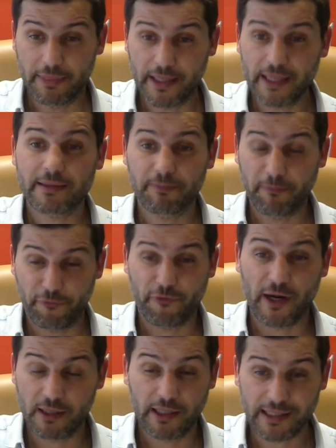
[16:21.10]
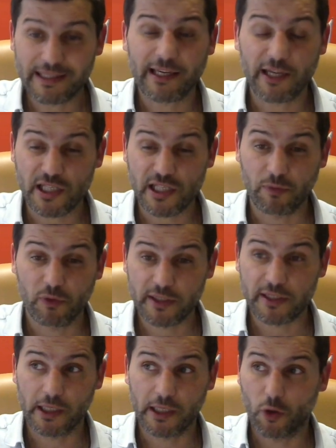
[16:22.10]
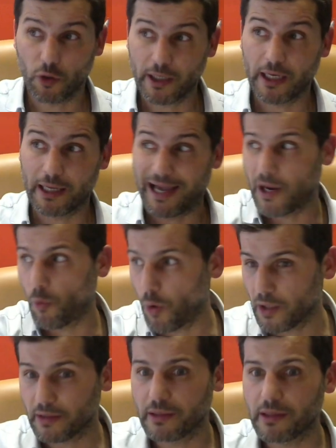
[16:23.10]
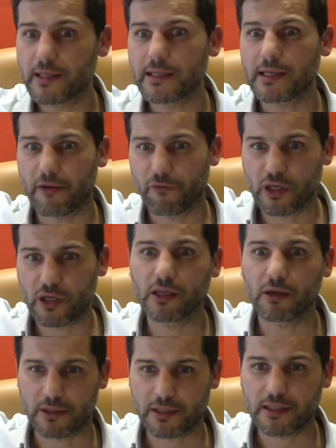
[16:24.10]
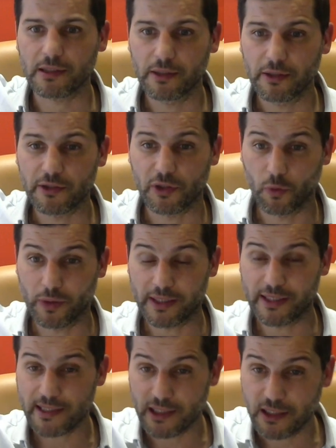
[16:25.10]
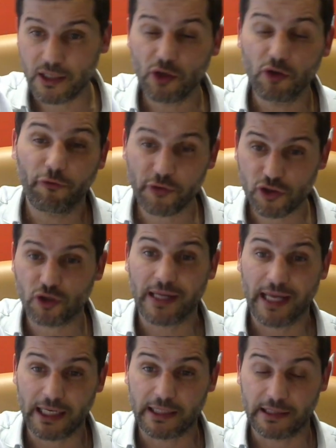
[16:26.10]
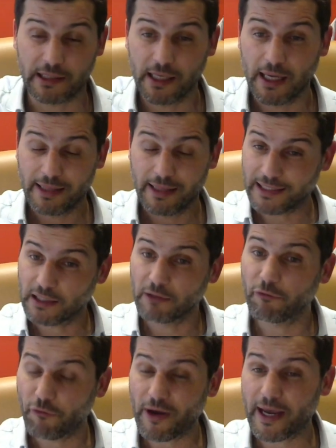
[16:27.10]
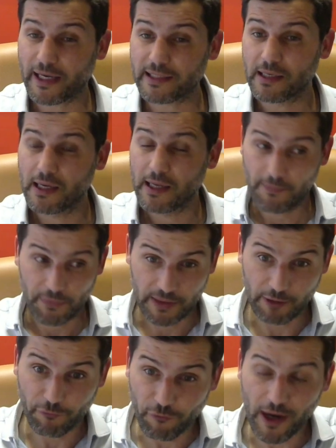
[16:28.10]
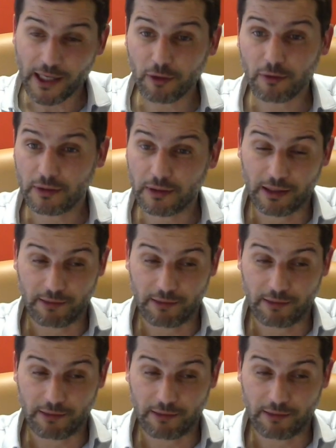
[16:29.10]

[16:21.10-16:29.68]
That, fin- that customer will say, okay, I want this in every kiosk. So it is a new functionality that in fact the final